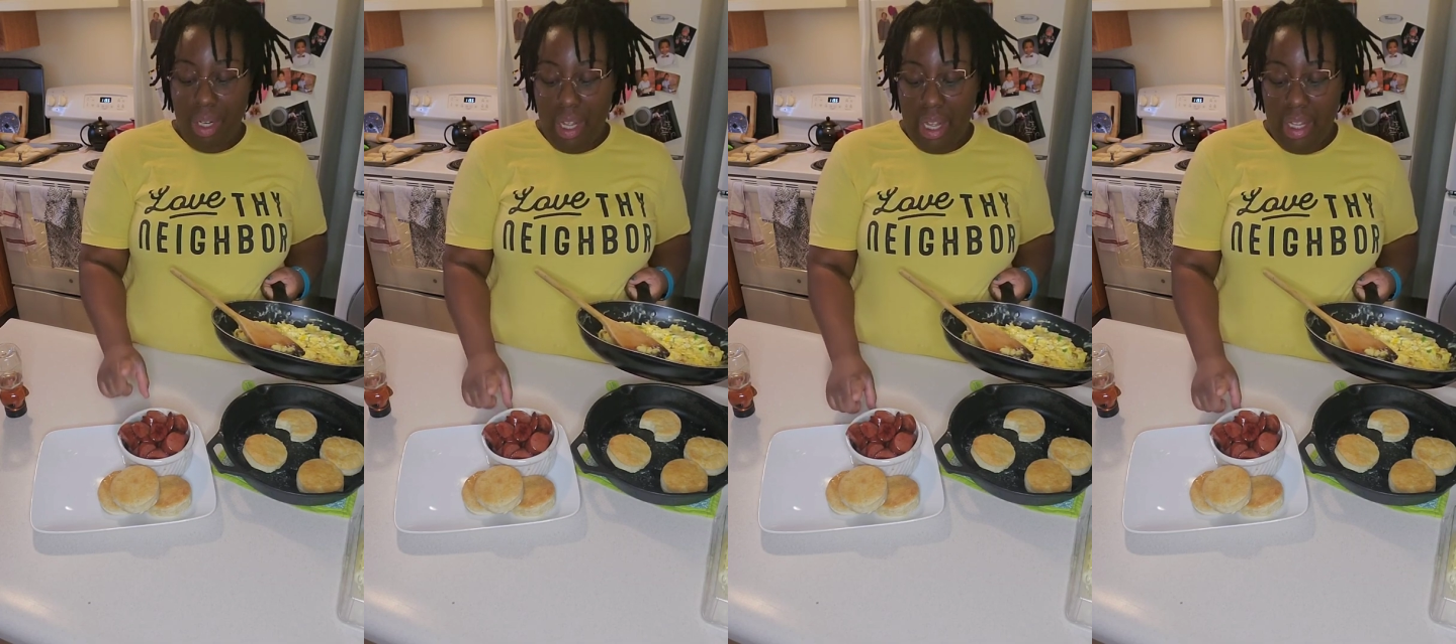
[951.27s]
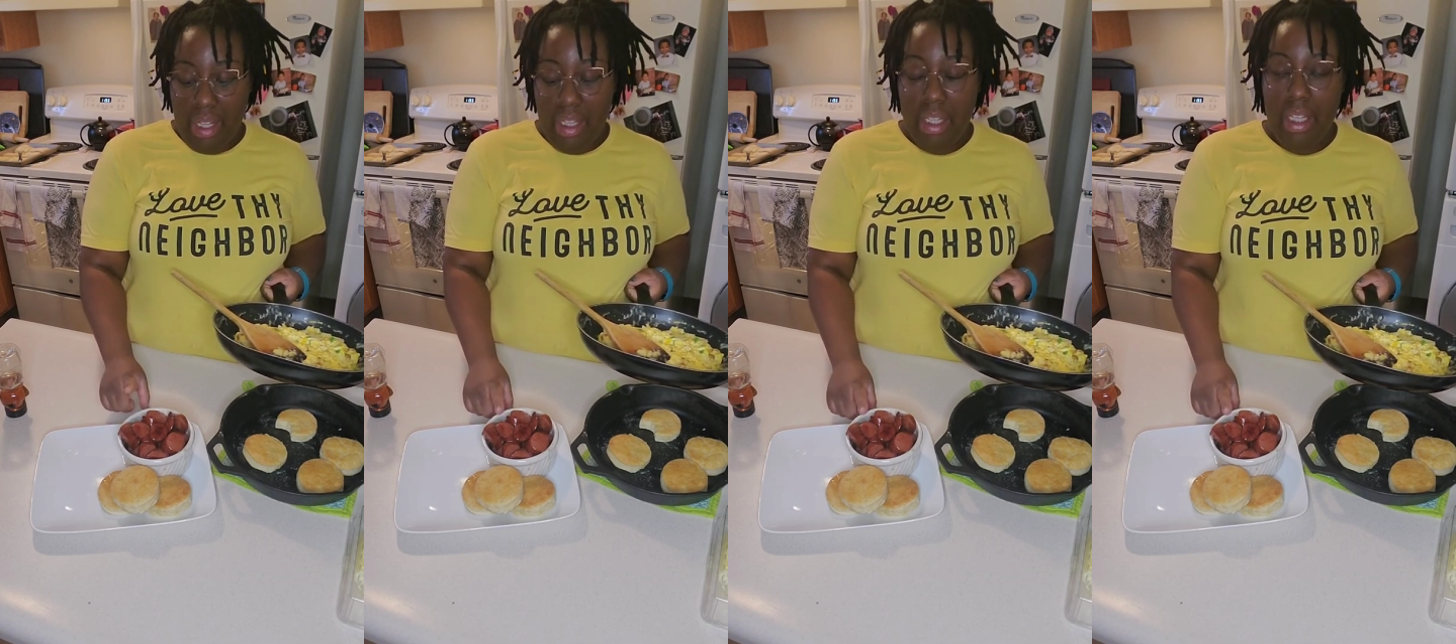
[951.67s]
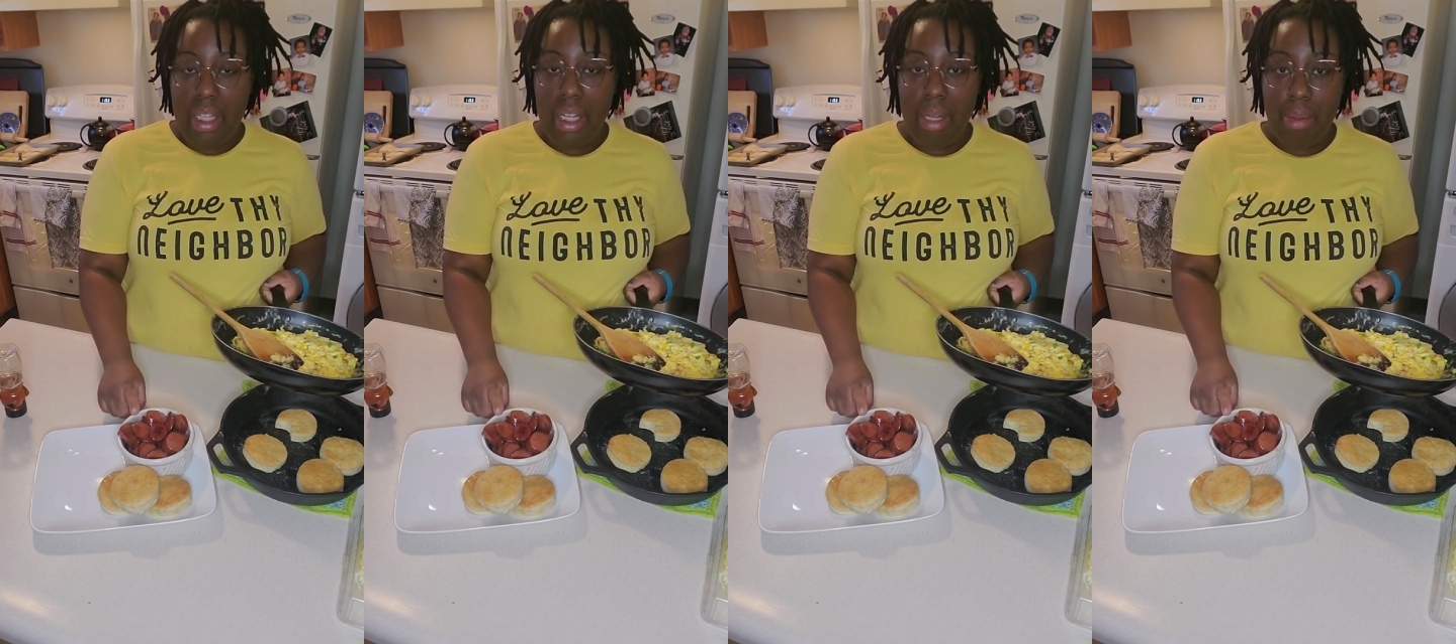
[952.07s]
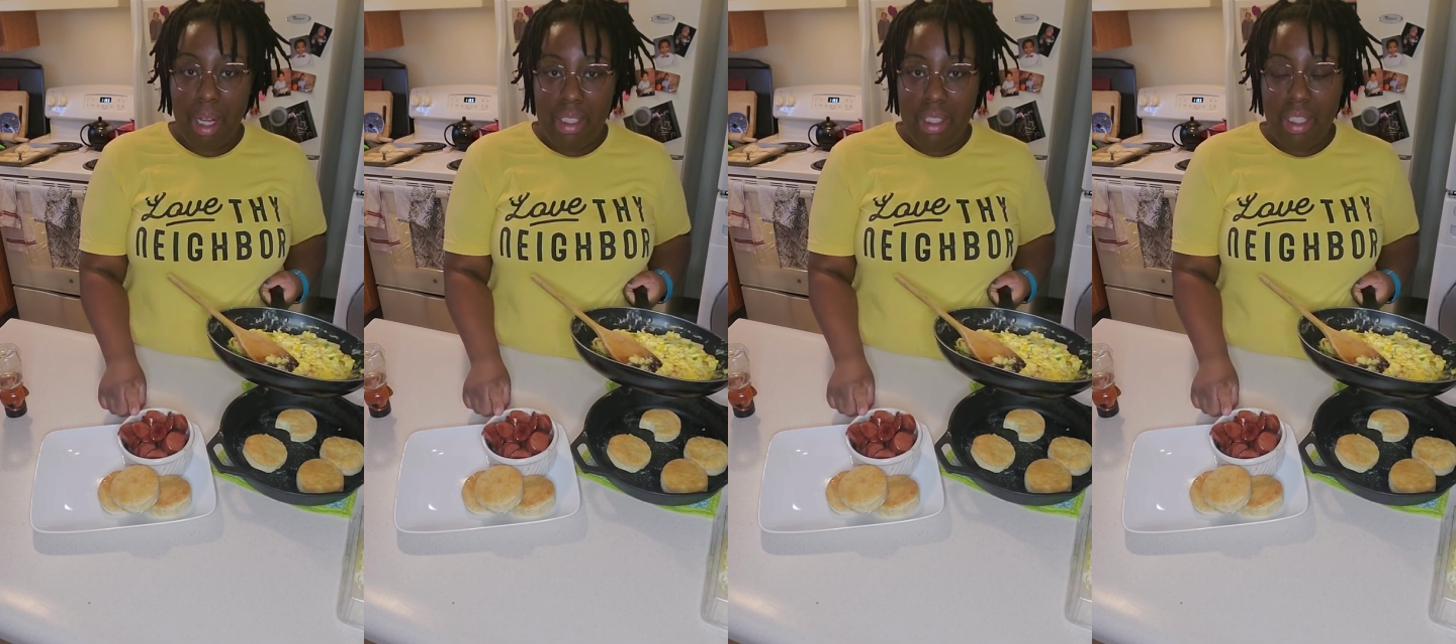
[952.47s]
to add the
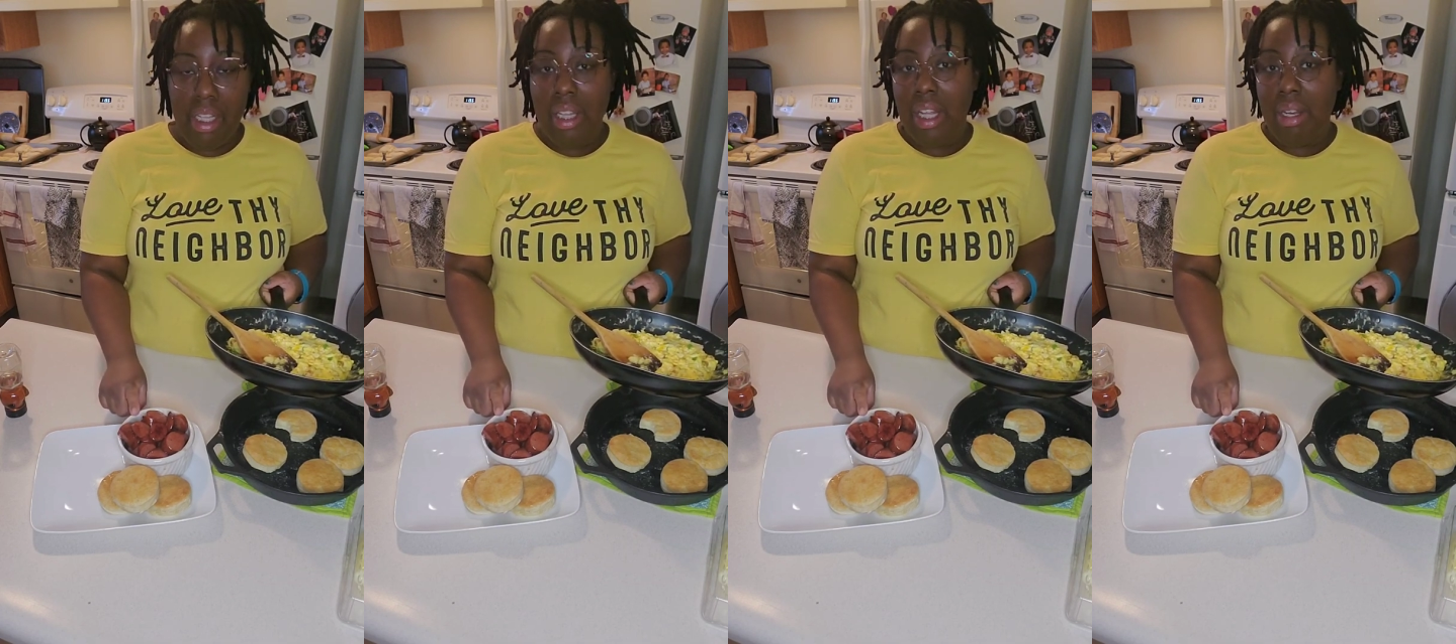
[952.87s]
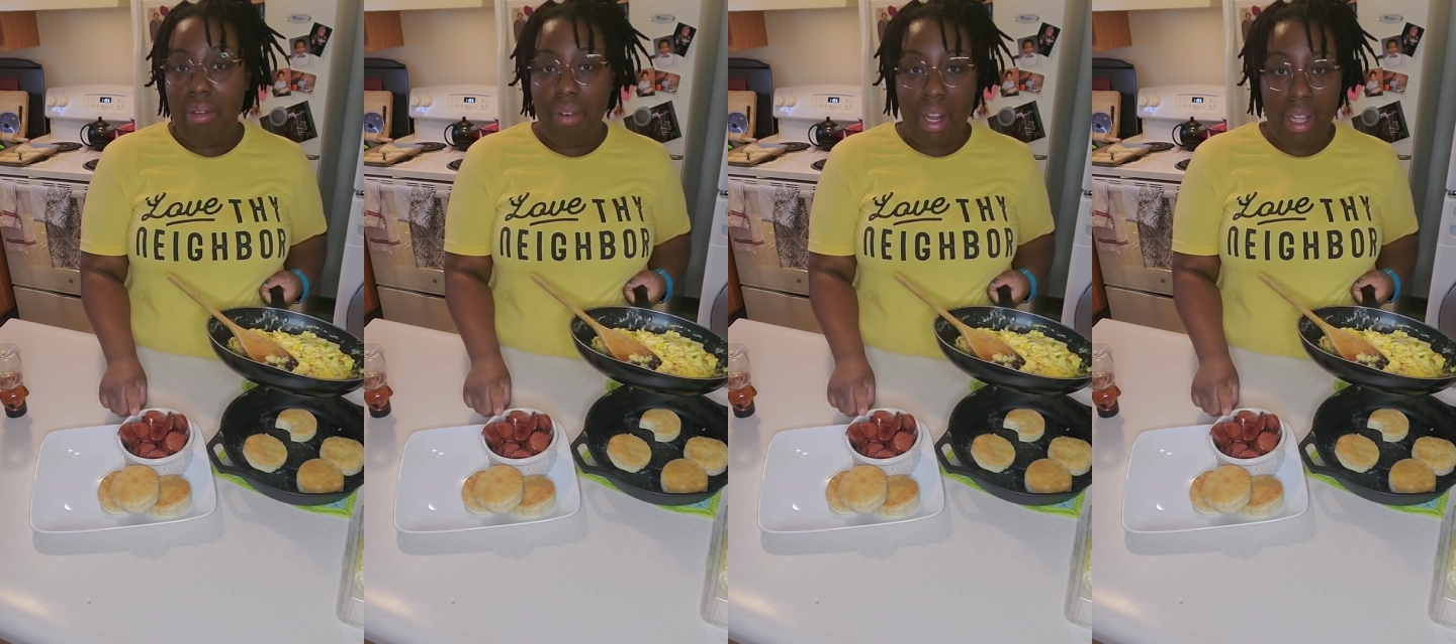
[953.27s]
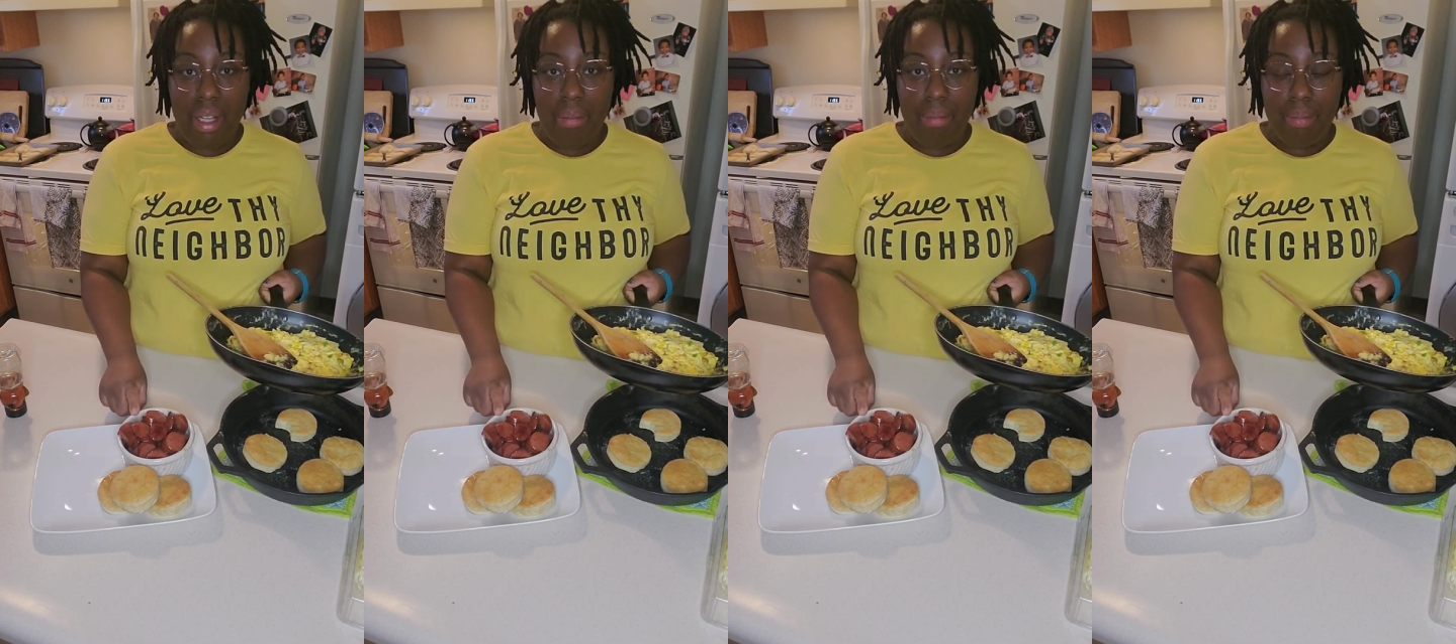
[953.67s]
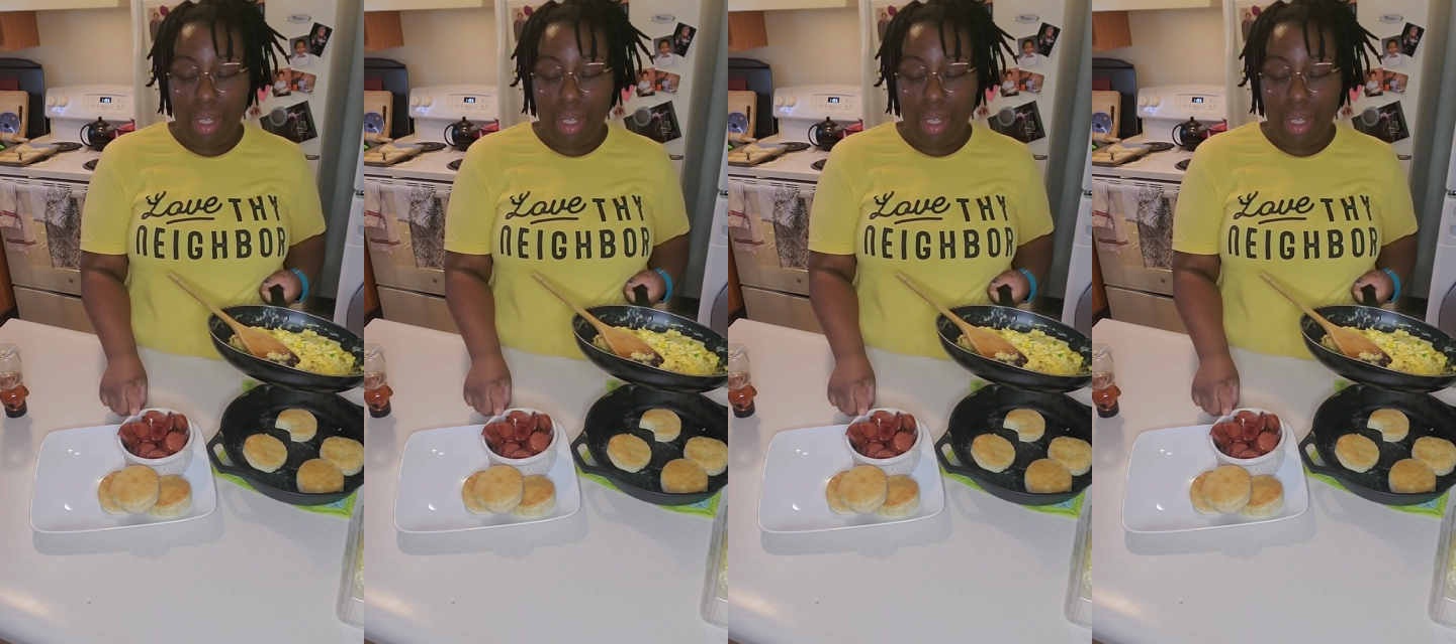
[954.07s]
keilbasa, let it fry up,